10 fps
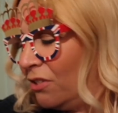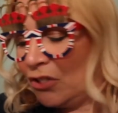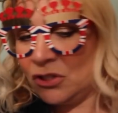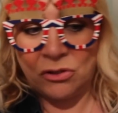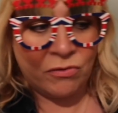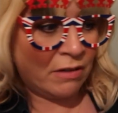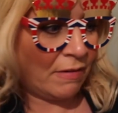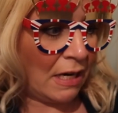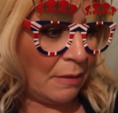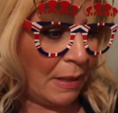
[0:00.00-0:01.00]
So she's just running
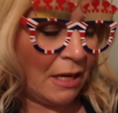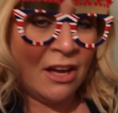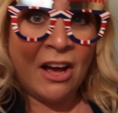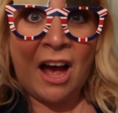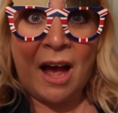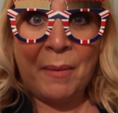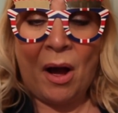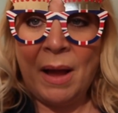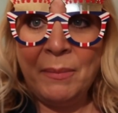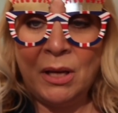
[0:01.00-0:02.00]
around a bit.
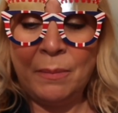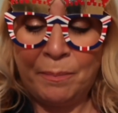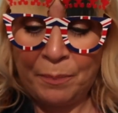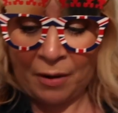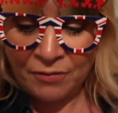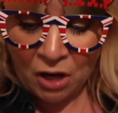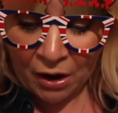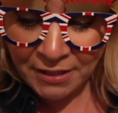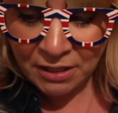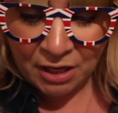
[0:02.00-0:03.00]
I've
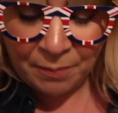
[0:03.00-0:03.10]
tied it